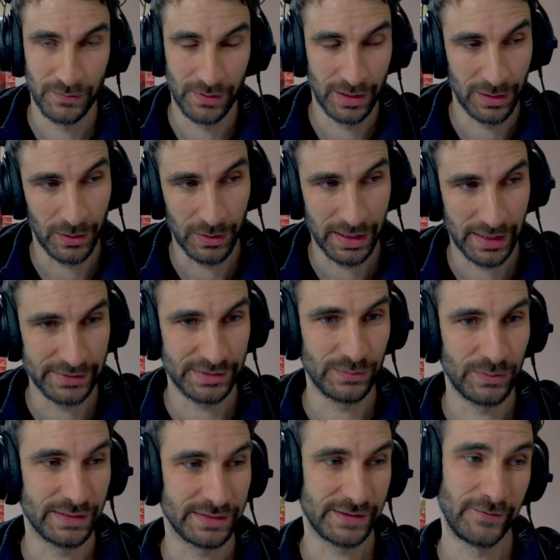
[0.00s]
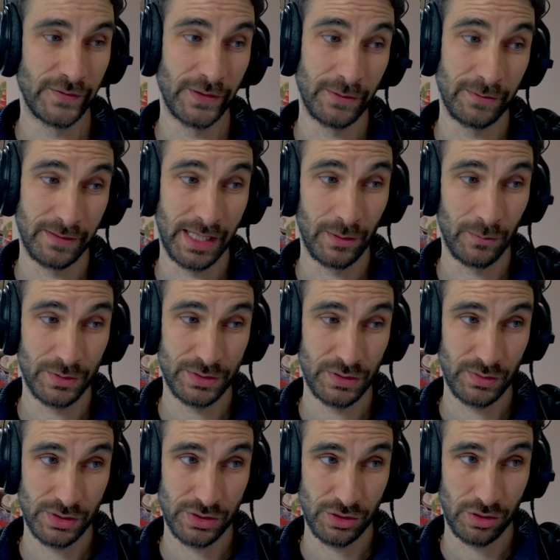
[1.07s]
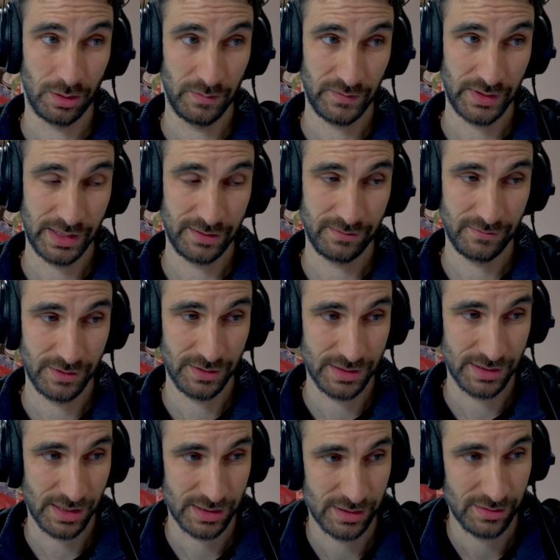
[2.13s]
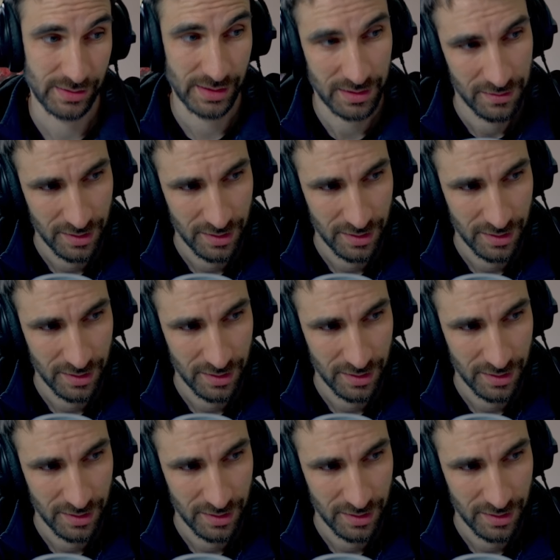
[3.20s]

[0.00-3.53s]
in a location where it's difficult, and it would do the job if you had good suction on that.